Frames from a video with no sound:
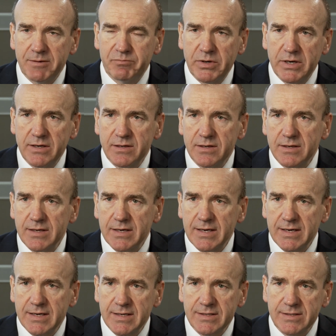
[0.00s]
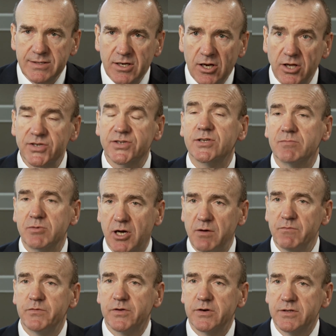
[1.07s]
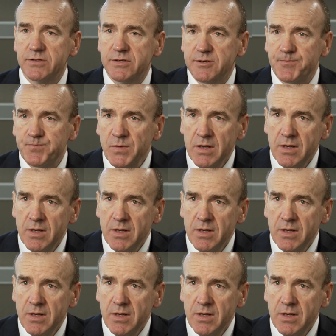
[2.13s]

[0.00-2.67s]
Britain has lost some confidence.